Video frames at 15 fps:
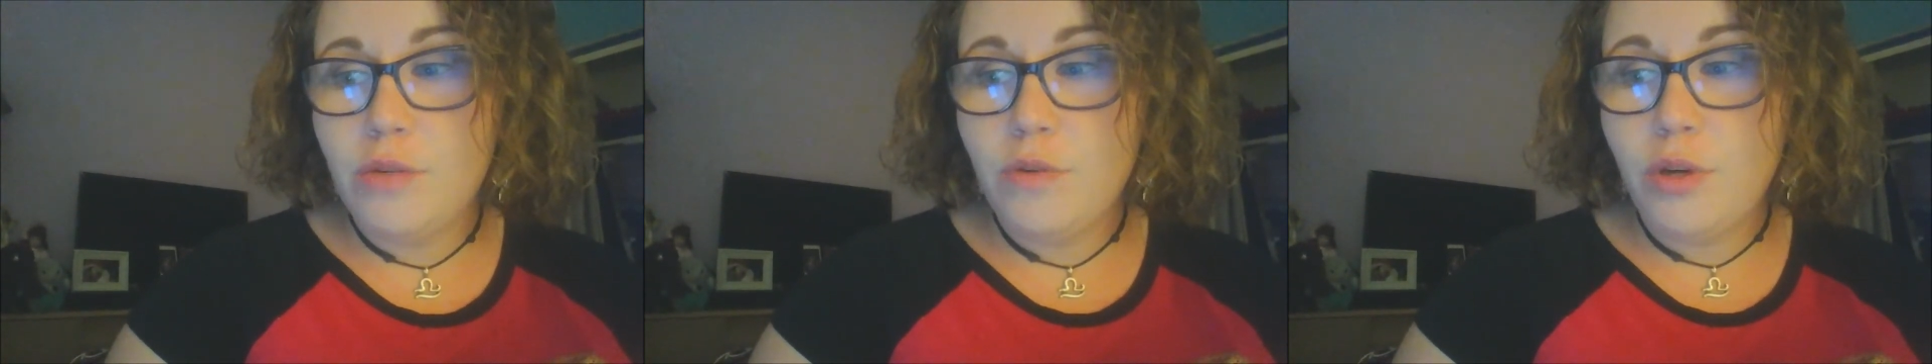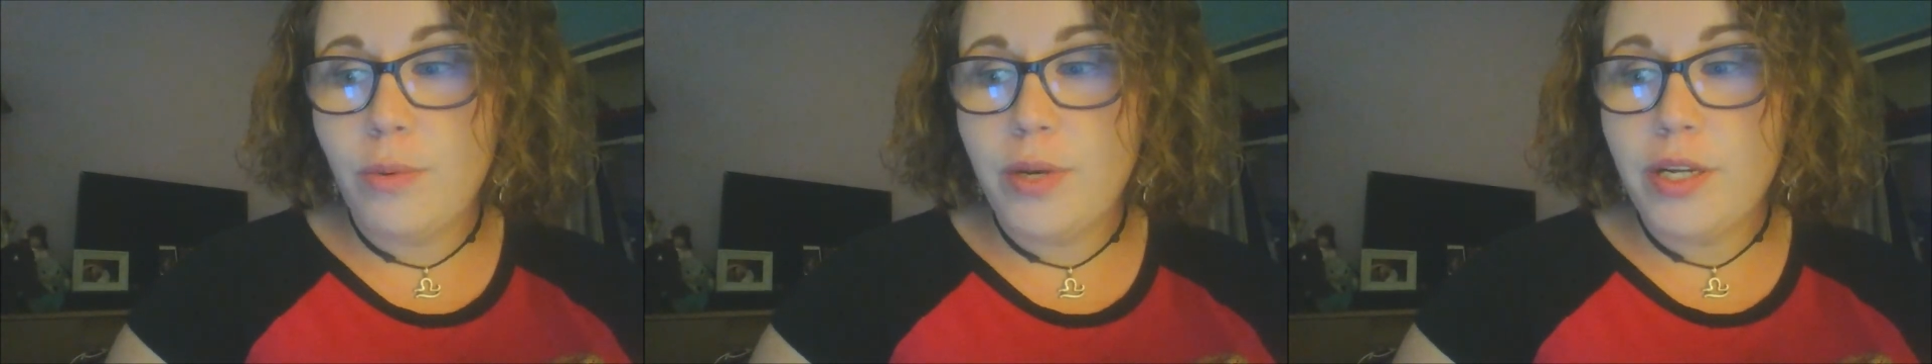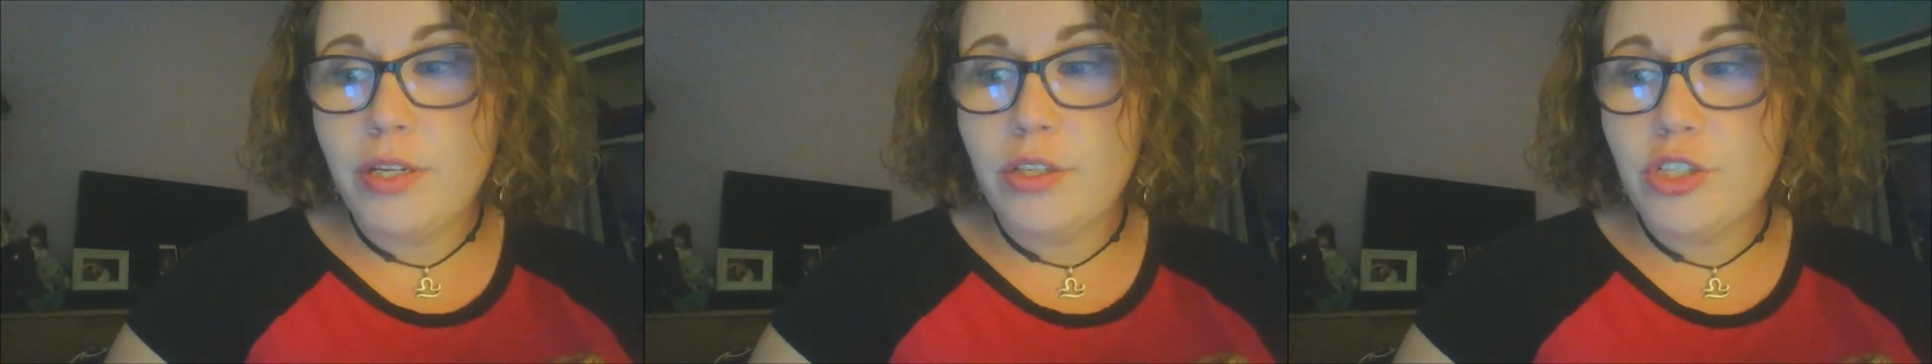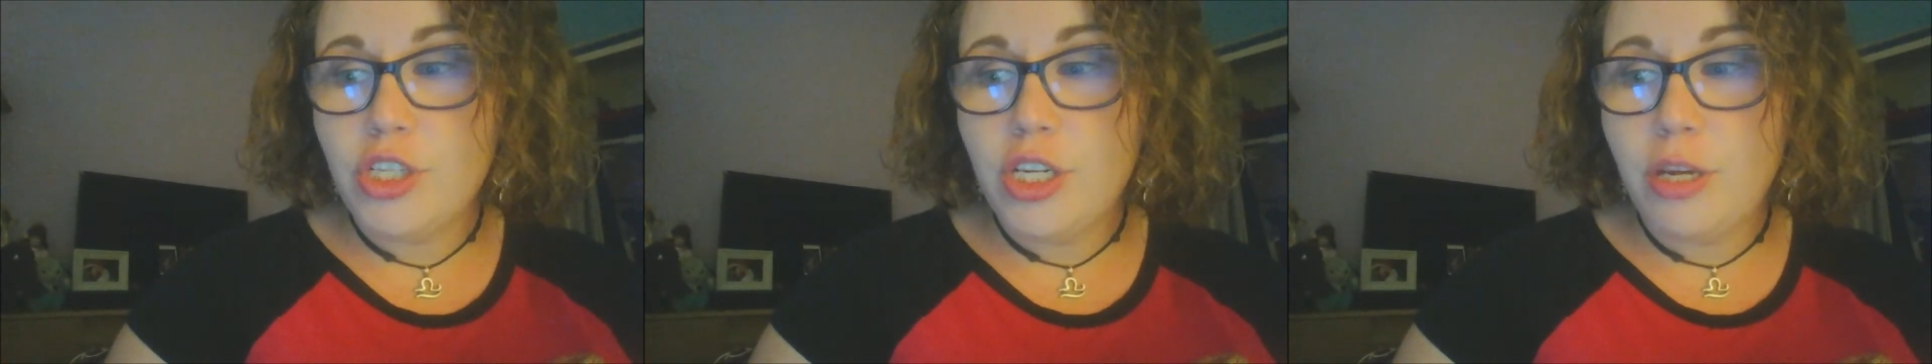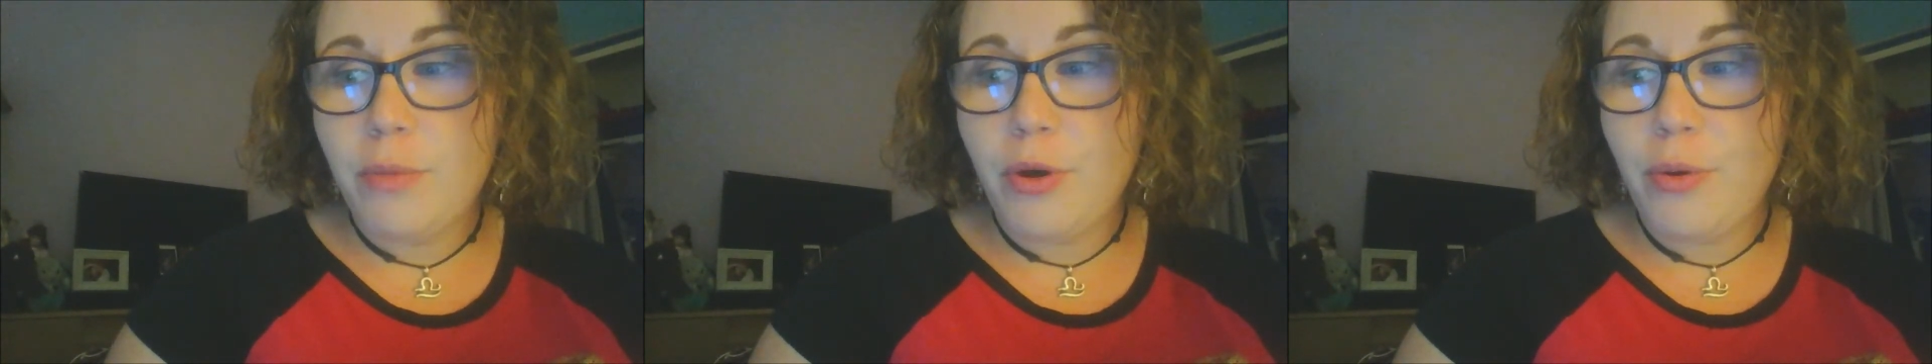know what
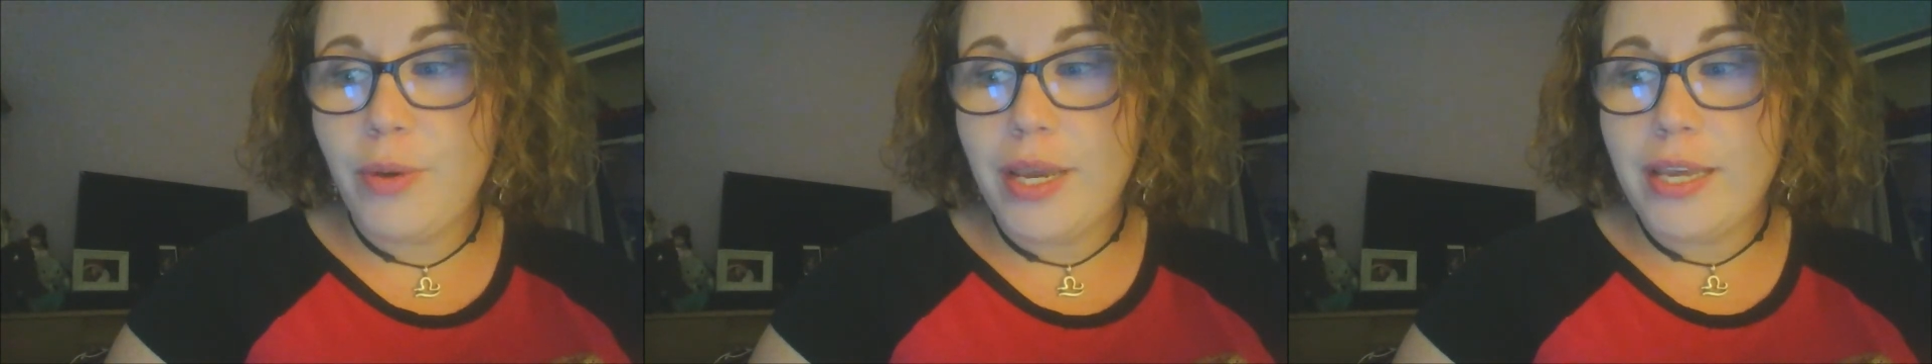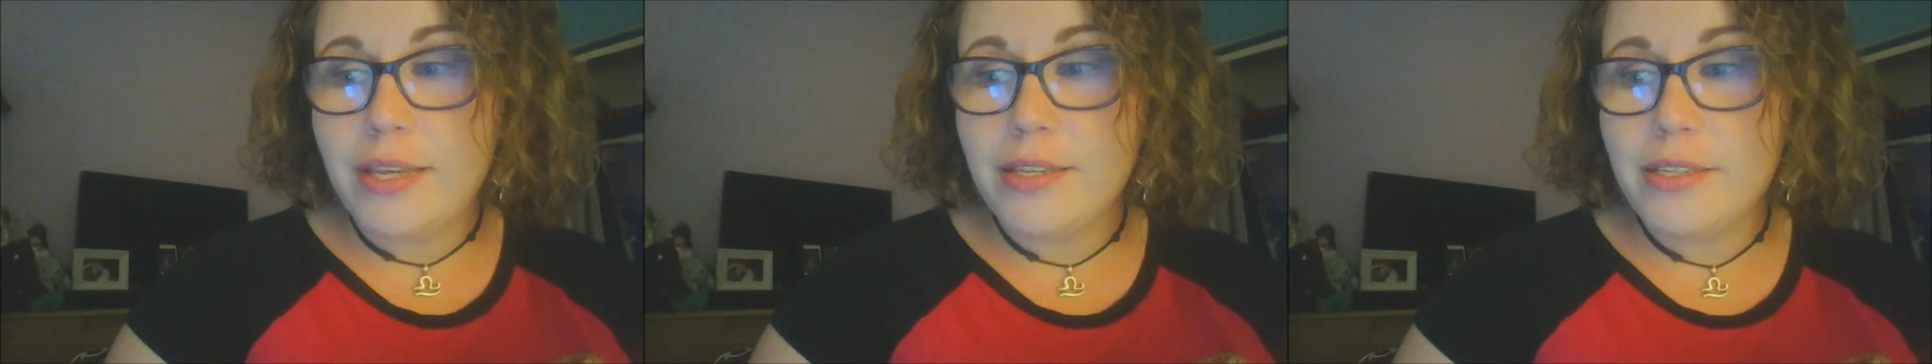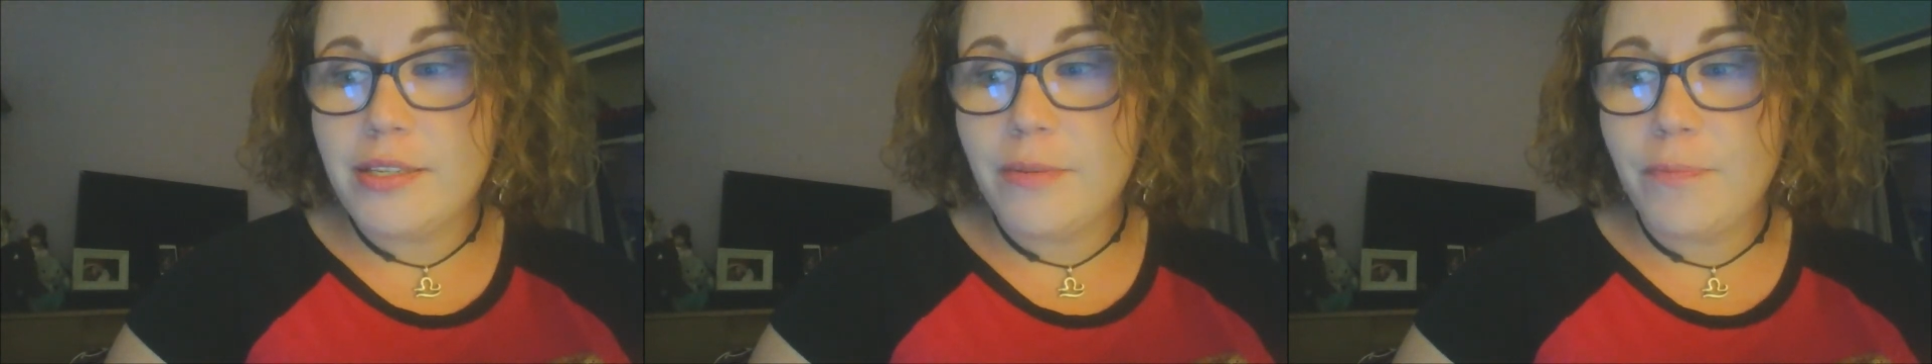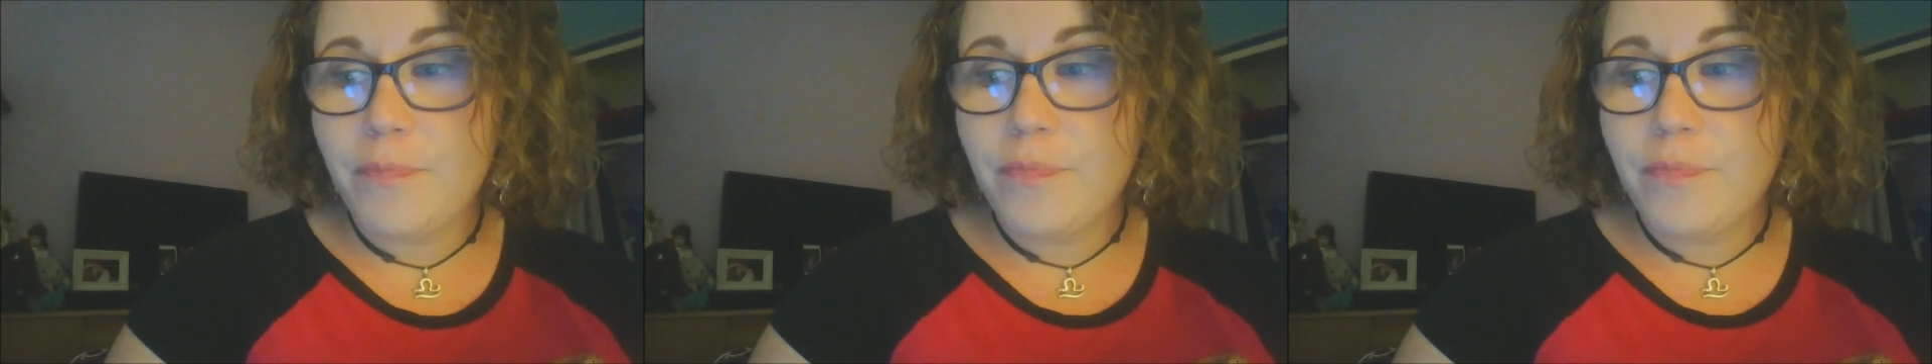GMO is?